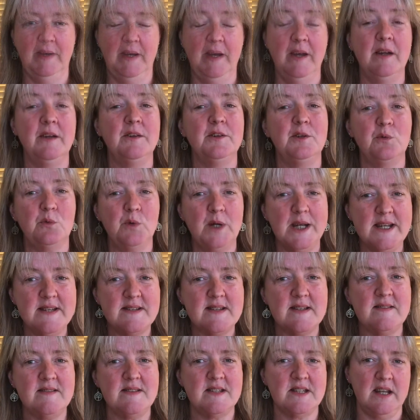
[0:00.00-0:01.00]
The
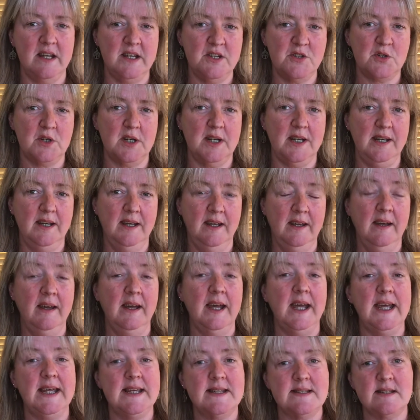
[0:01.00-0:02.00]
reason tea tree
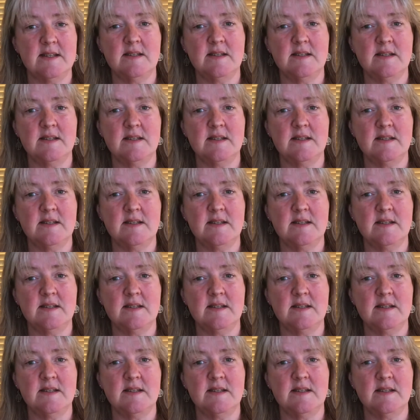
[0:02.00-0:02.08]
is